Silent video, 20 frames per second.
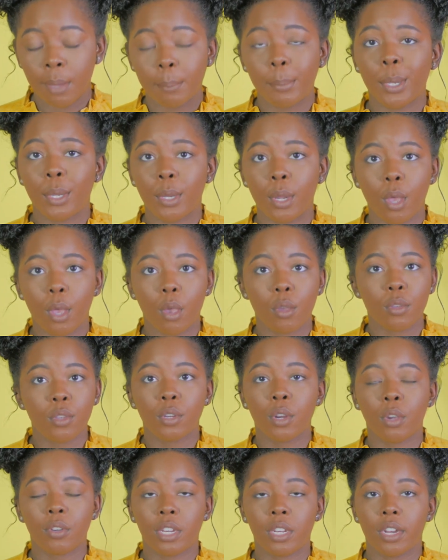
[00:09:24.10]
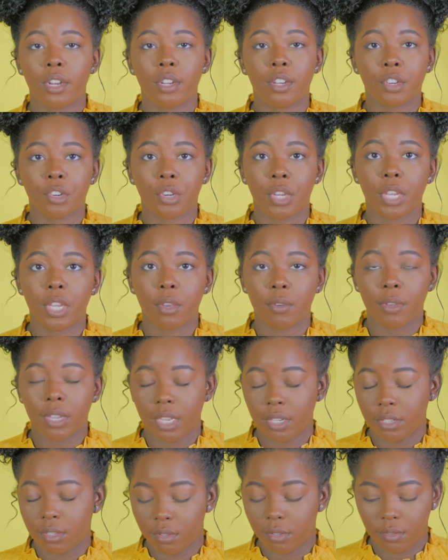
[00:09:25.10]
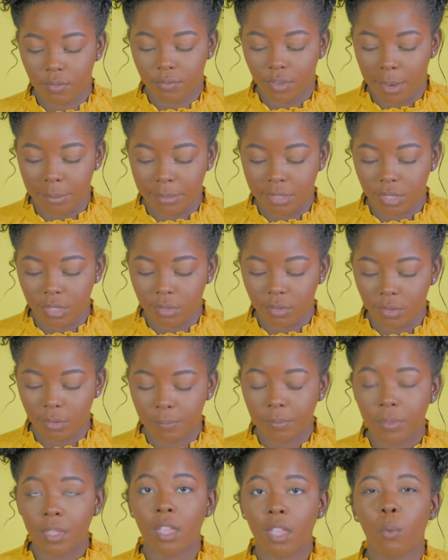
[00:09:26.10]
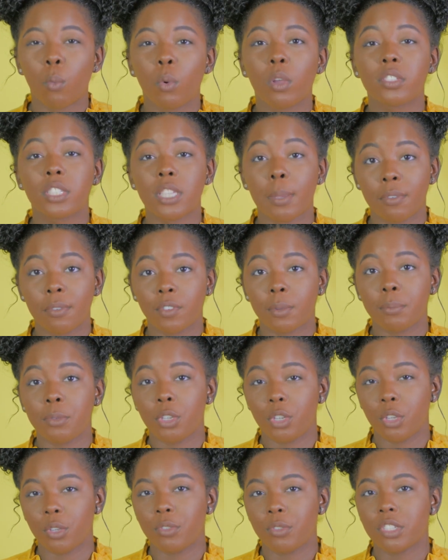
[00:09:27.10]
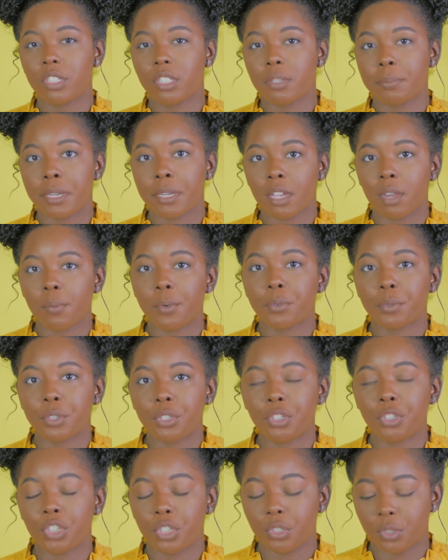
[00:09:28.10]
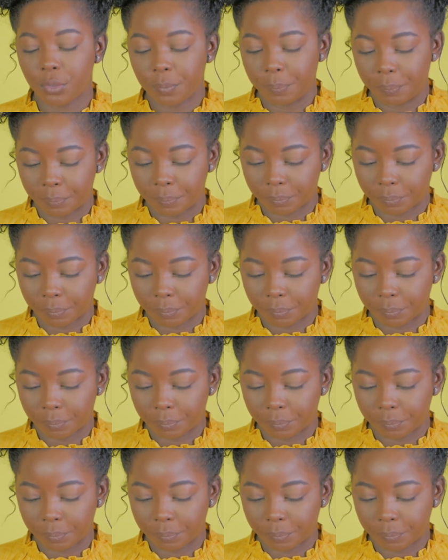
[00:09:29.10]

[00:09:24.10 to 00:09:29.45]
But no, you don't need a degree going into the pharmacy school. Well, some of them you do, just depending on which one you choose.